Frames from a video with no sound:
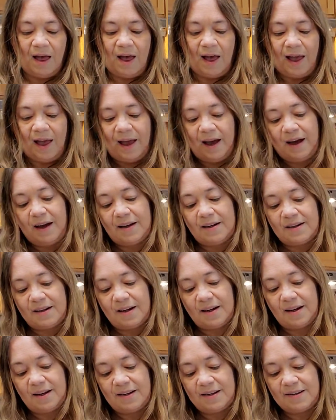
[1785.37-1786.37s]
And
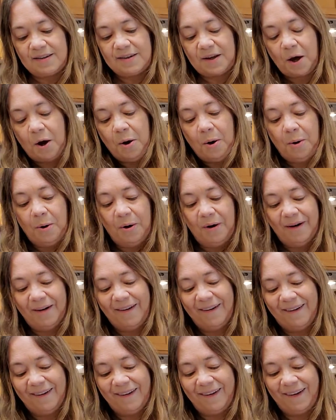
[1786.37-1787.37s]
so
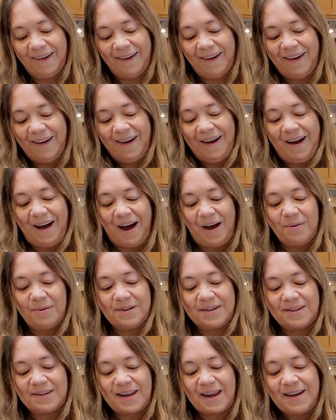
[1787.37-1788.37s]
I
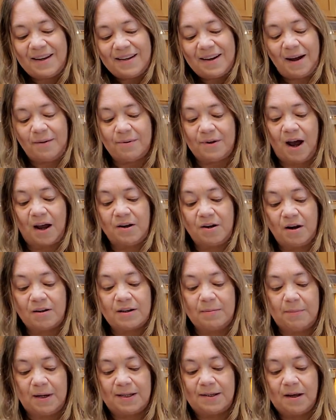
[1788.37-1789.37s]
was saying, I talked
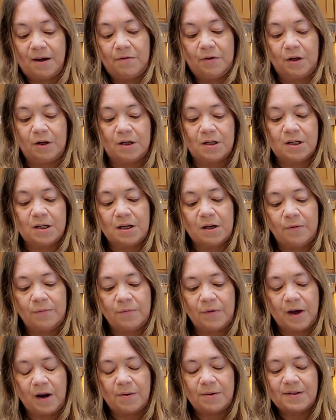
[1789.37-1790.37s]
to myself a good deal,
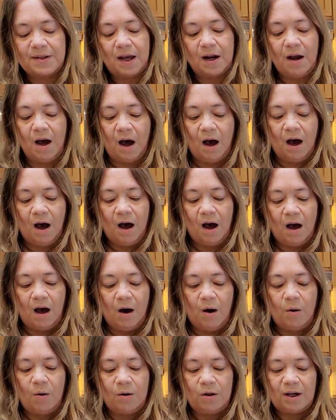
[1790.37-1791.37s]
and I was saying,
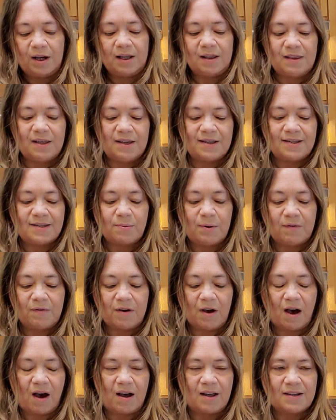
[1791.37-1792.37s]
oh, look at this. We've
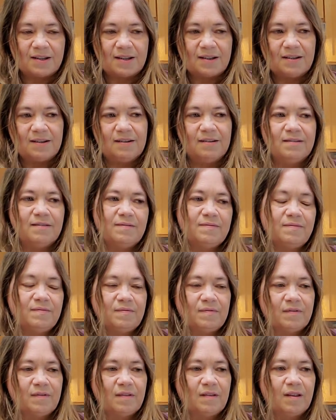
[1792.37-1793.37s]
got,
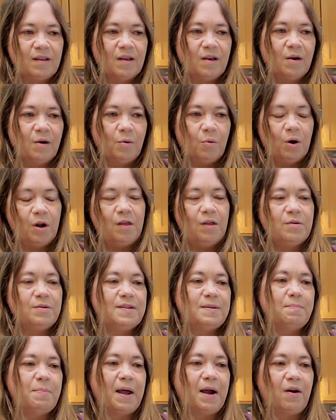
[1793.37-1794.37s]
what are those
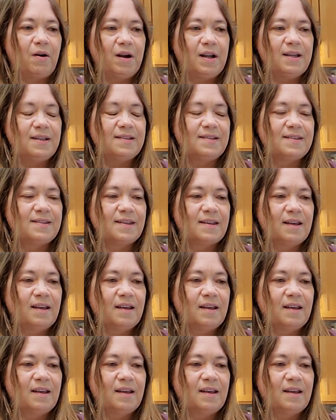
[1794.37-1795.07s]
berries?